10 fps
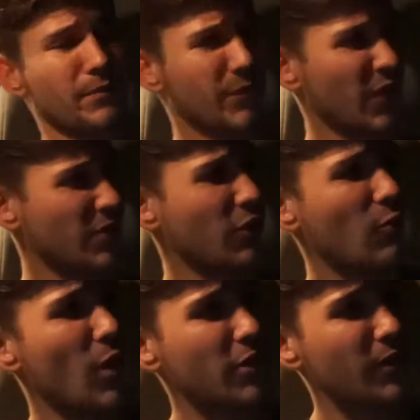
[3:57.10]
I started
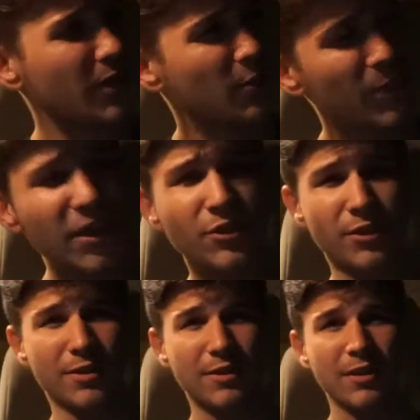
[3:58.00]
watching these
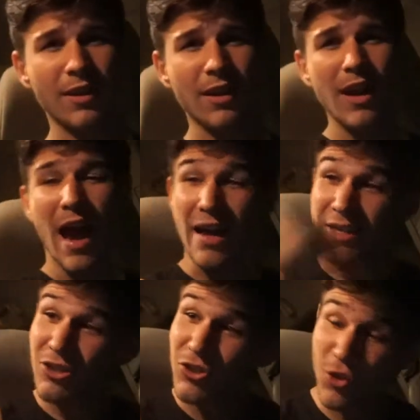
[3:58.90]
speeches. I
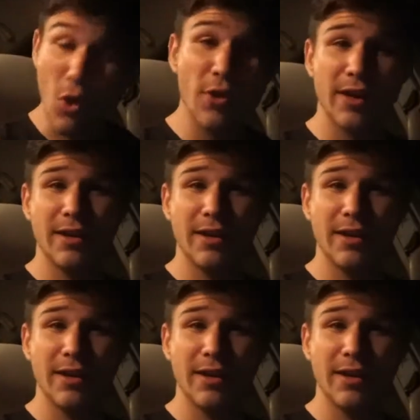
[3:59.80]
started